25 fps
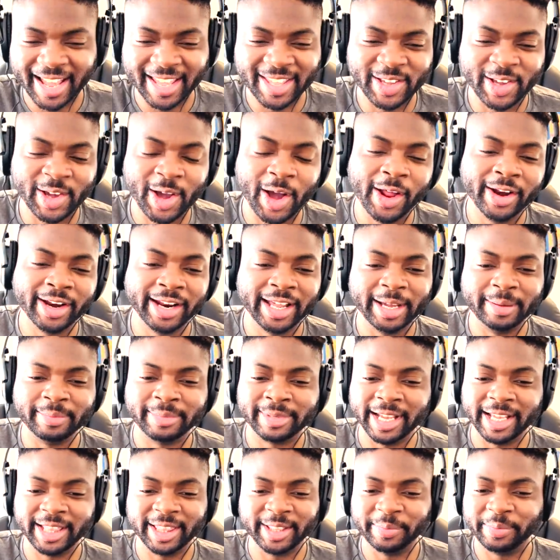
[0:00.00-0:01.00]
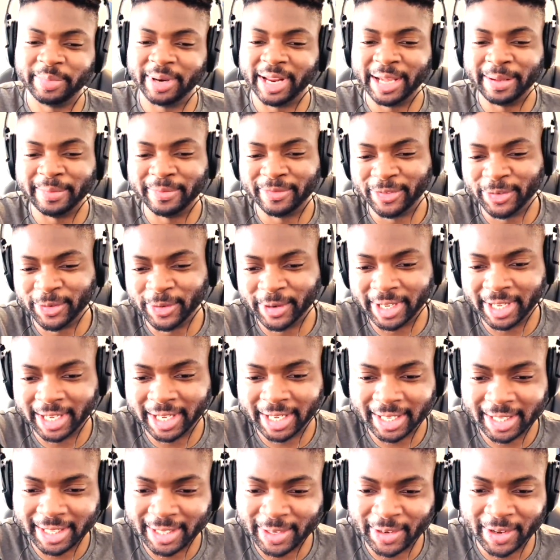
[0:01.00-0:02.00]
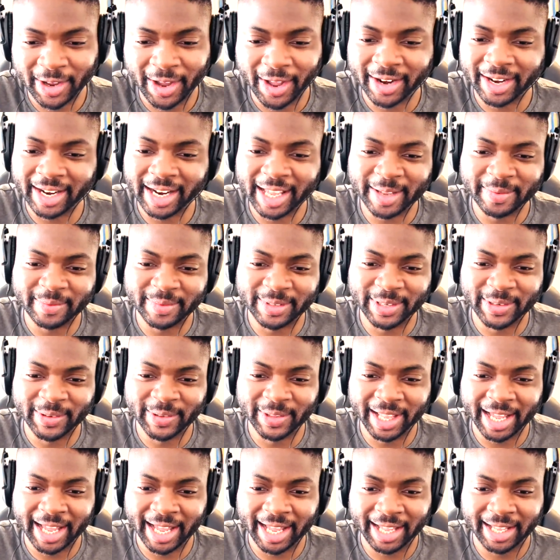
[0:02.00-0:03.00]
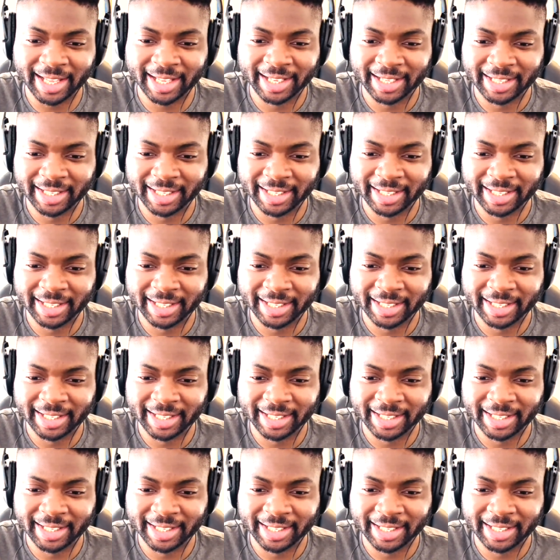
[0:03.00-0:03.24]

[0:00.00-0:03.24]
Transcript: you can't let him take the blame for you. You can't let him do that.